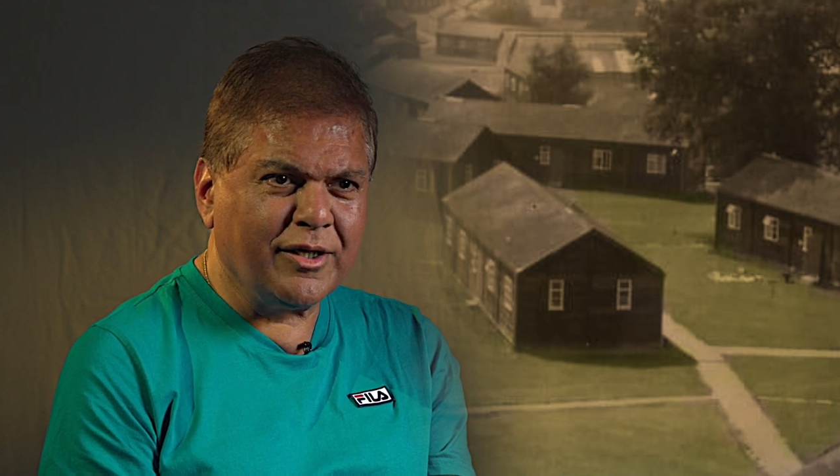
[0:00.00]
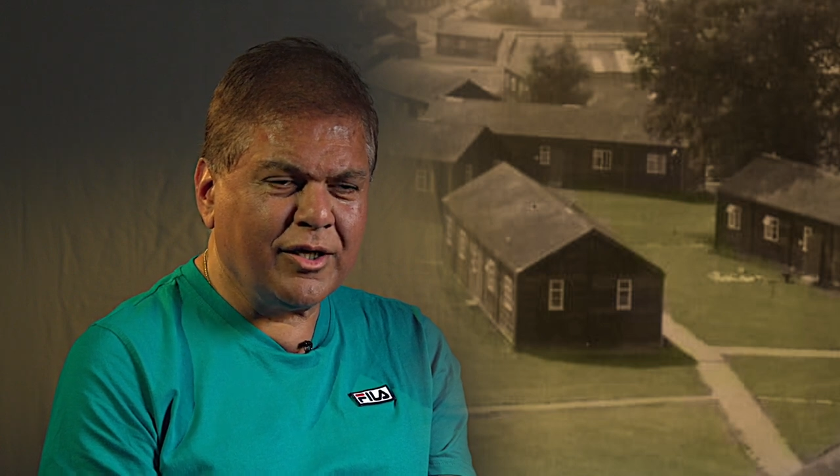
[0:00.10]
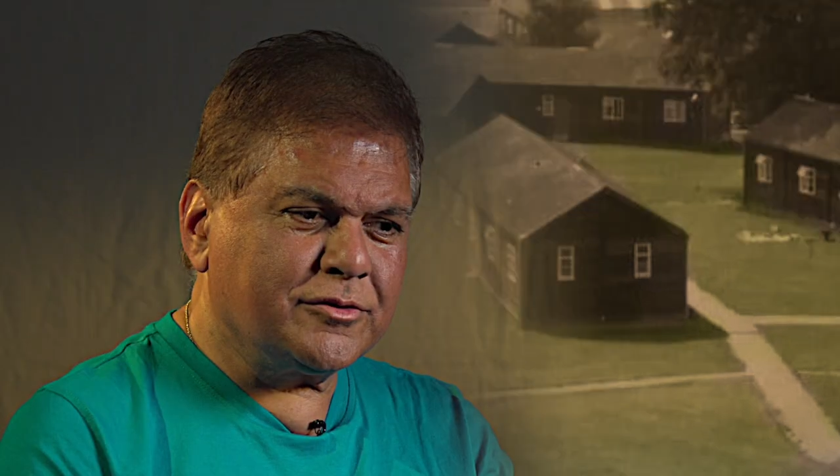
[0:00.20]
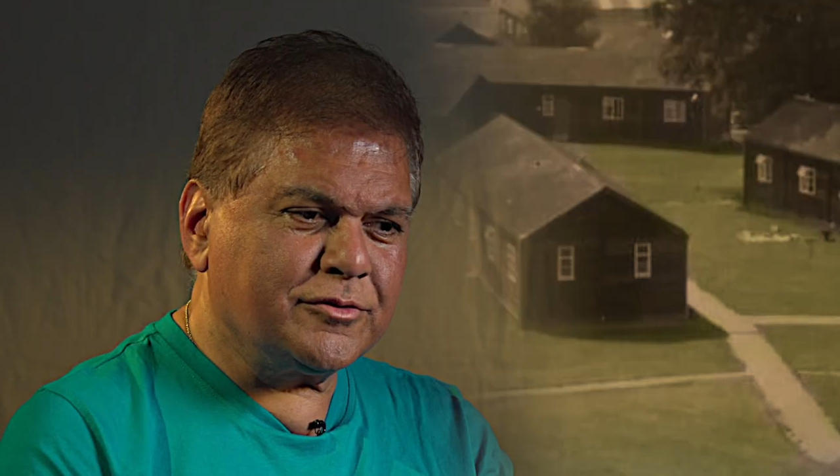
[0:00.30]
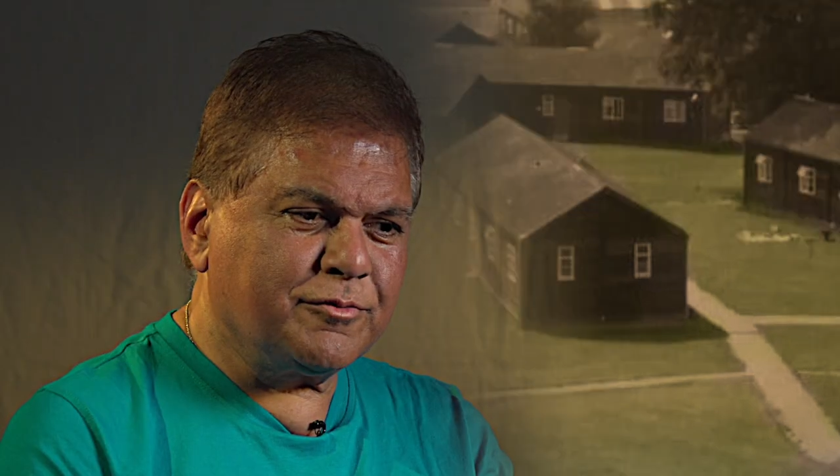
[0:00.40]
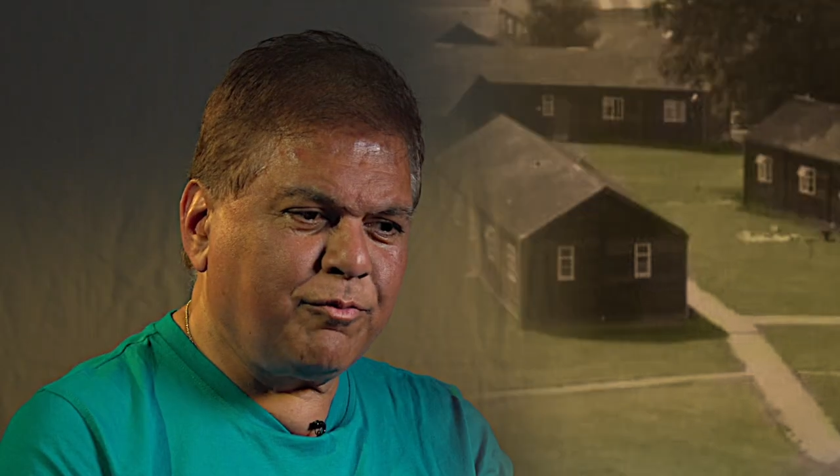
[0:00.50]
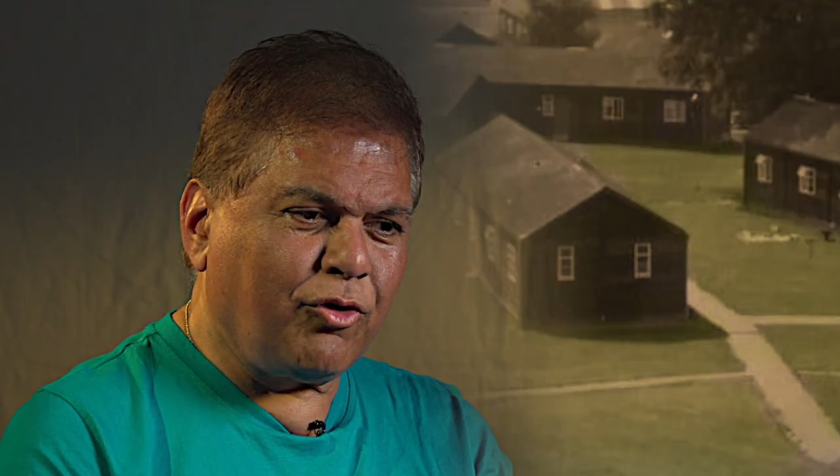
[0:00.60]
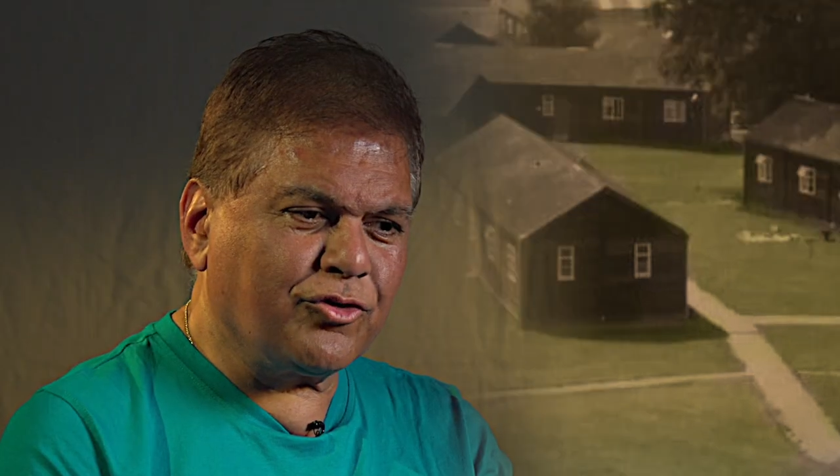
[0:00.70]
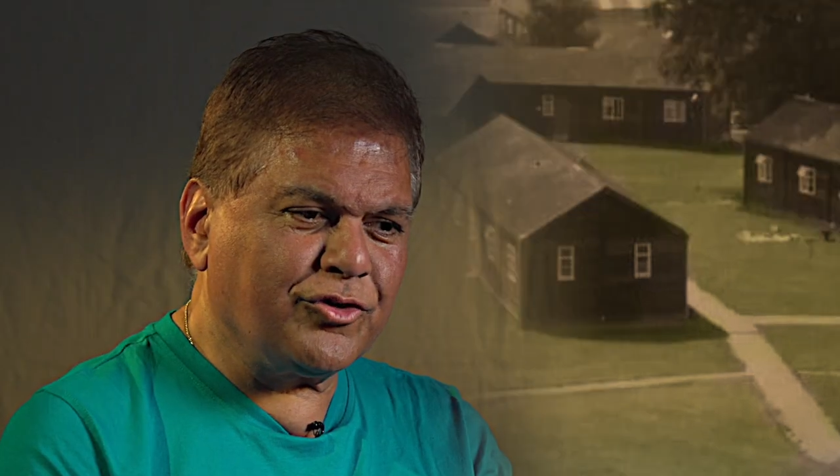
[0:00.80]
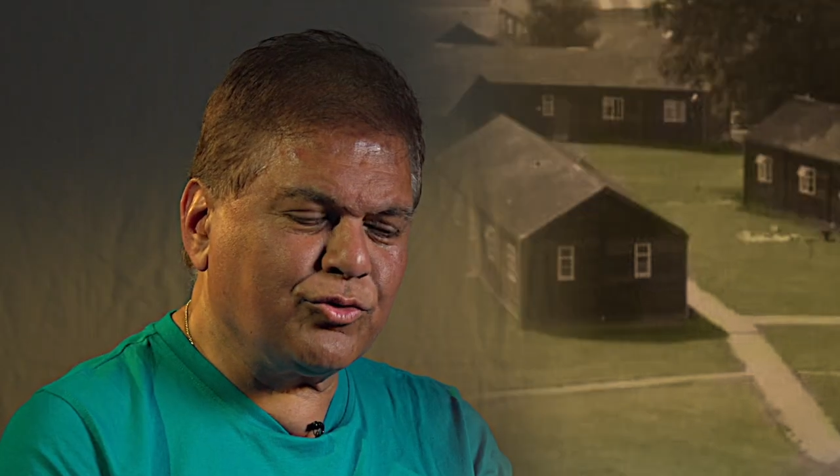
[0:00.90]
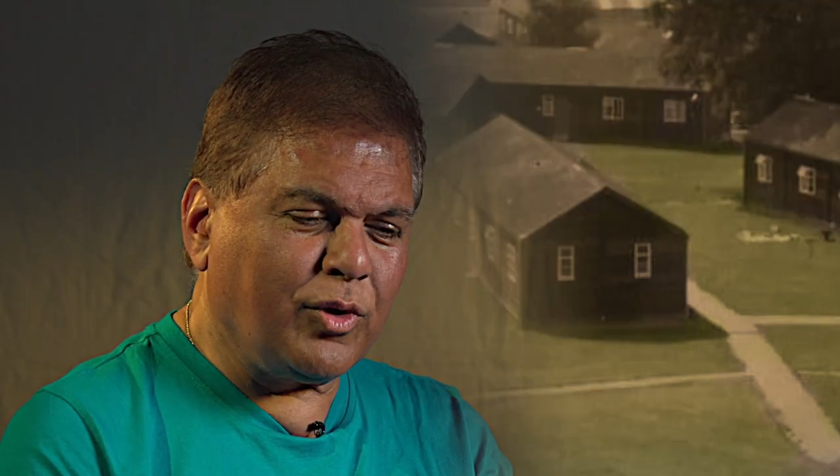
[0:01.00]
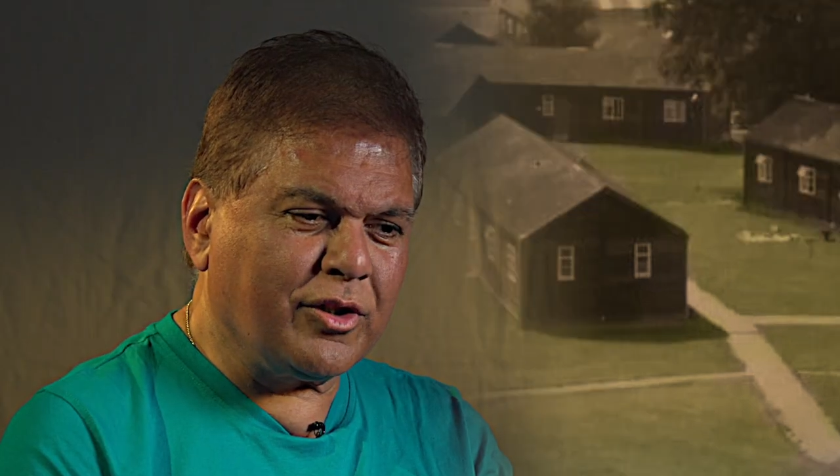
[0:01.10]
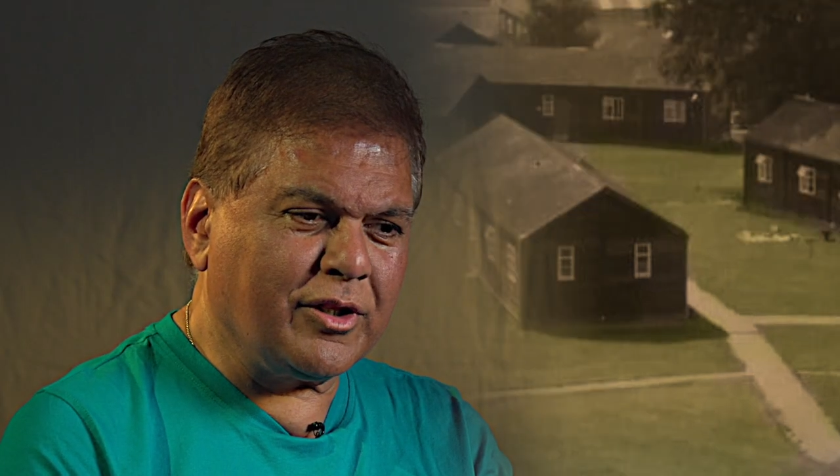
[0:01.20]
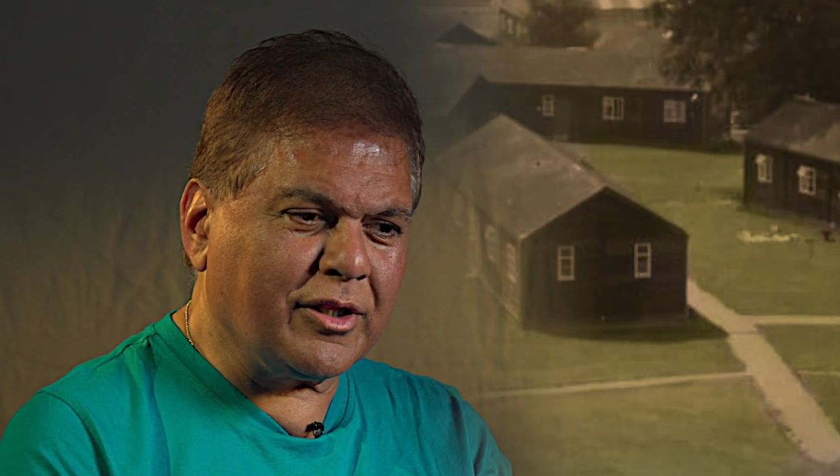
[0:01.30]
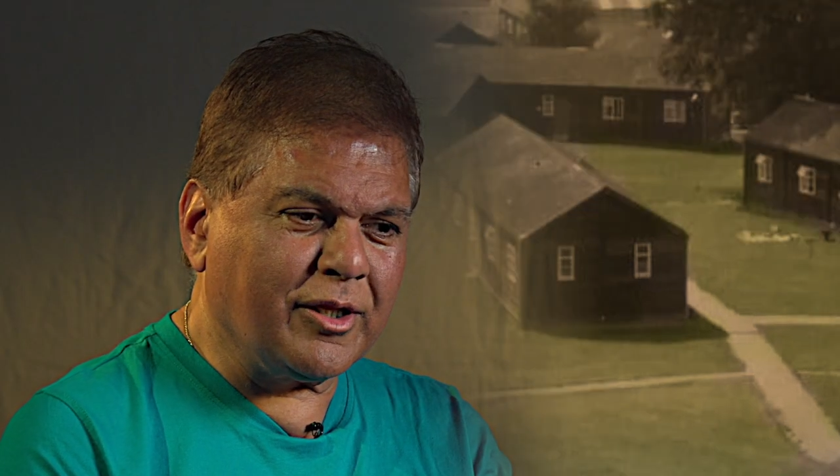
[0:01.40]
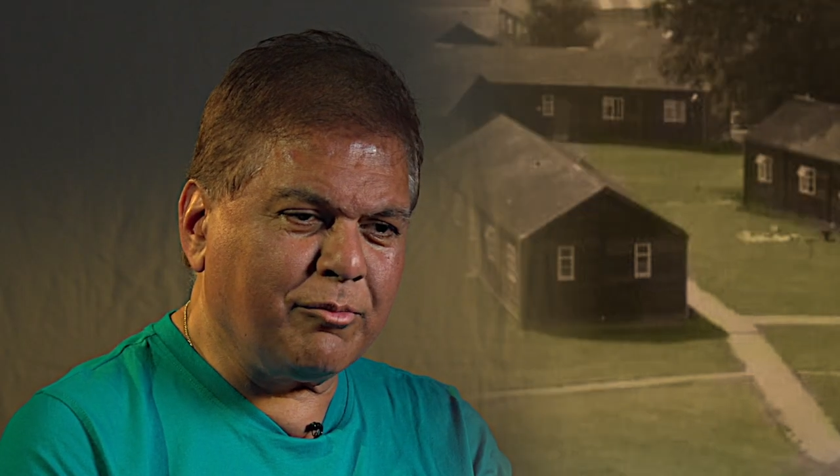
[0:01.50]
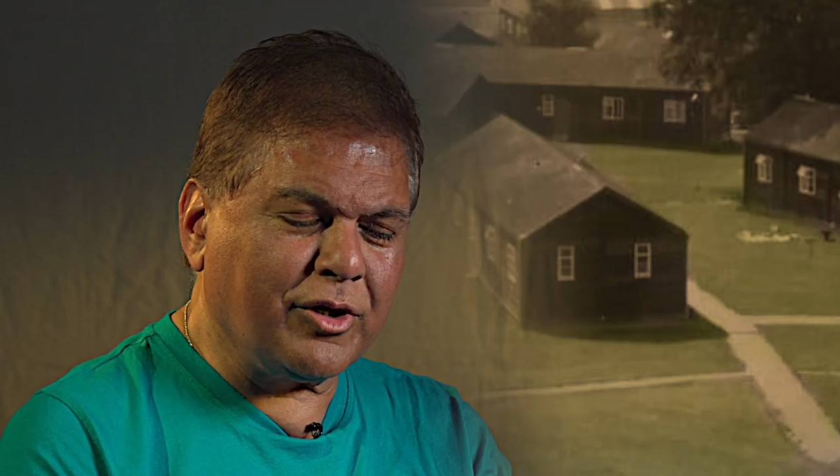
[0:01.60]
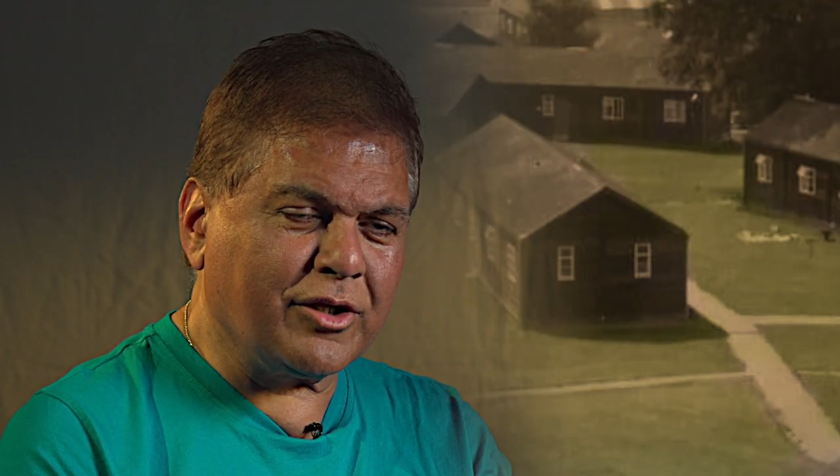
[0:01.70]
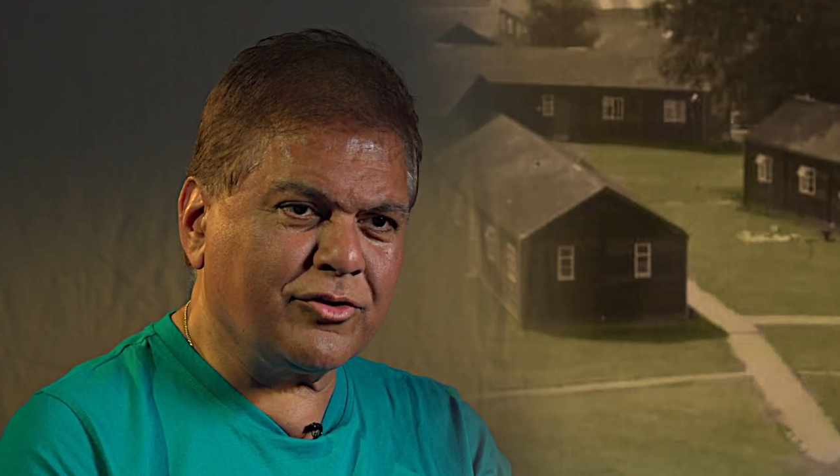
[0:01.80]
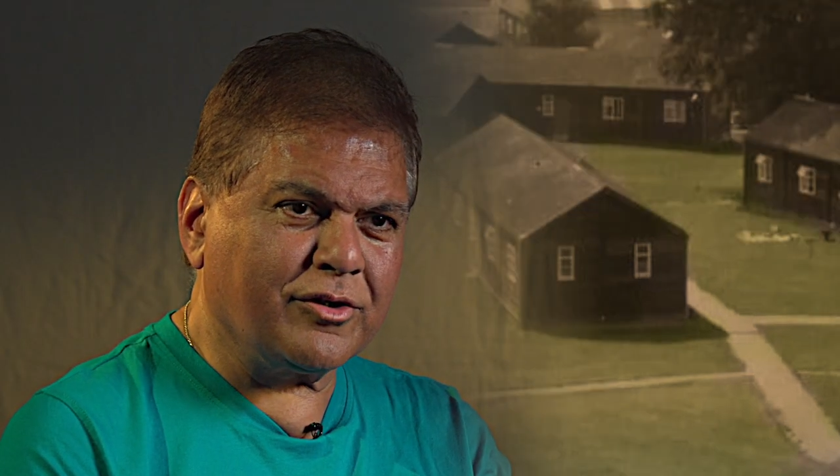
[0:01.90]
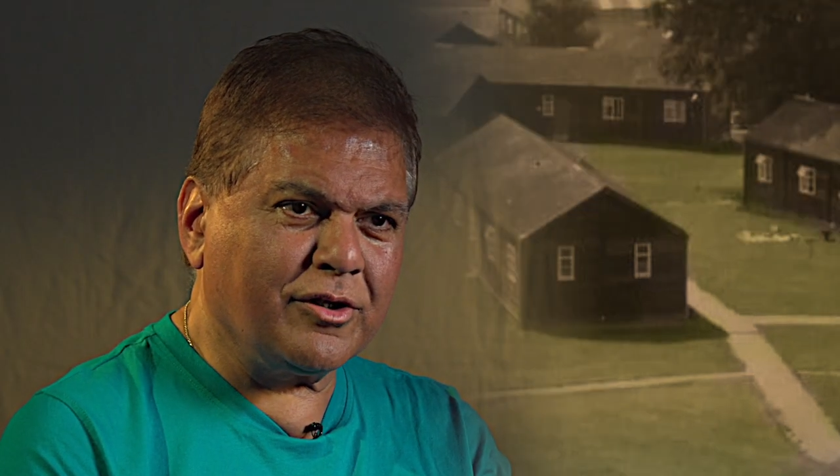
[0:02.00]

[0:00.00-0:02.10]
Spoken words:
Sports is one thing that brings